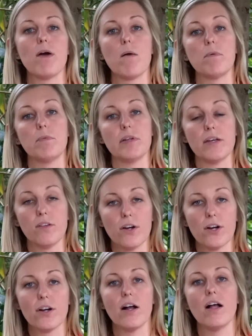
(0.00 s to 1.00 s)
probably
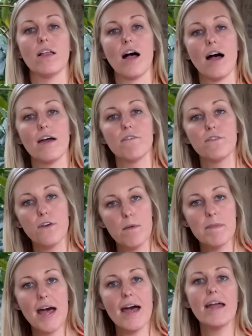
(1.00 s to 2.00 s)
learn a lot
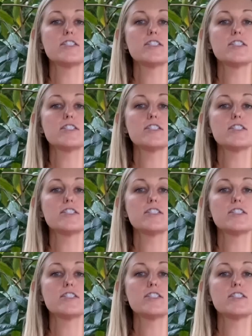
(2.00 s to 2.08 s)
from that,